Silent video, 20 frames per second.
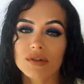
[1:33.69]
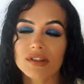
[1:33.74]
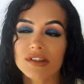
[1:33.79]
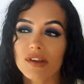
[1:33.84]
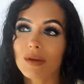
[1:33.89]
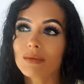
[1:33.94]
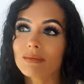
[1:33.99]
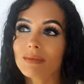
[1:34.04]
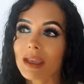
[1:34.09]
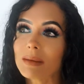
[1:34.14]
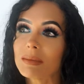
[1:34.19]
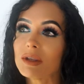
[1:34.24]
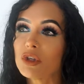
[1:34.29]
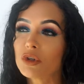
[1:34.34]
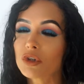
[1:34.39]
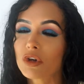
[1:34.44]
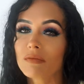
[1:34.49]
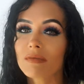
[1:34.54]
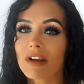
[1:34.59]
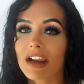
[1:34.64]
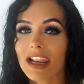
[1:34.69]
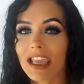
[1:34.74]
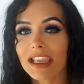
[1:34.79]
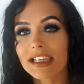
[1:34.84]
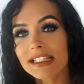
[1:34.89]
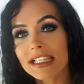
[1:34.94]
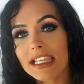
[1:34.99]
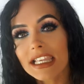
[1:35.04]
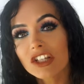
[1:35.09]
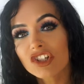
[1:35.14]
So maybe you can
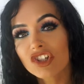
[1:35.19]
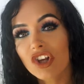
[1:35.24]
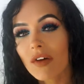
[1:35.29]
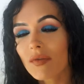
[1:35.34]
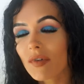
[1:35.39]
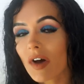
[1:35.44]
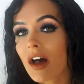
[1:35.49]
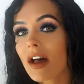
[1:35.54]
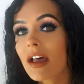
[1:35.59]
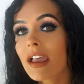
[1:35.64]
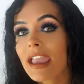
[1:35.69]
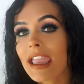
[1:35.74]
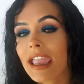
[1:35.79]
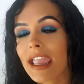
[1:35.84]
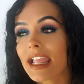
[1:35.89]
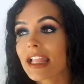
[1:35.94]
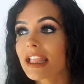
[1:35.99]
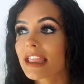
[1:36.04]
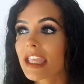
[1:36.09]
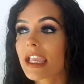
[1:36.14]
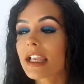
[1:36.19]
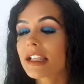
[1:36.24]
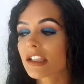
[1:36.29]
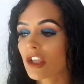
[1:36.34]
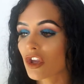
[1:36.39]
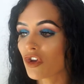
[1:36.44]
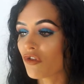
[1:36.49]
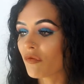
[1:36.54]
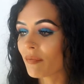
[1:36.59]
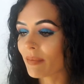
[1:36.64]
relate to each other in things that
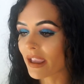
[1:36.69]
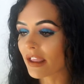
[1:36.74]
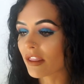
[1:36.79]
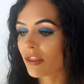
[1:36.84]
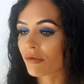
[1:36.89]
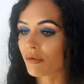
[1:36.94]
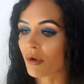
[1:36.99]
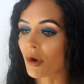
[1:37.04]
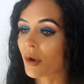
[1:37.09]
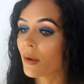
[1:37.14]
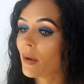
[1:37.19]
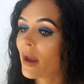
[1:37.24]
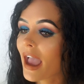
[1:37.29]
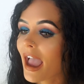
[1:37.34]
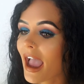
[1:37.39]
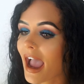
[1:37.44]
you've been through,